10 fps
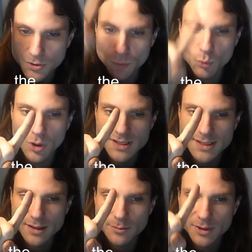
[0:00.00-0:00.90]
one
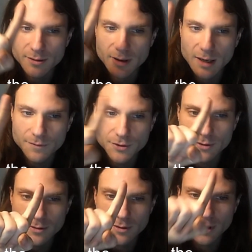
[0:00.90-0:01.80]
statement after
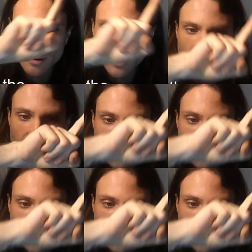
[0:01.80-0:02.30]
another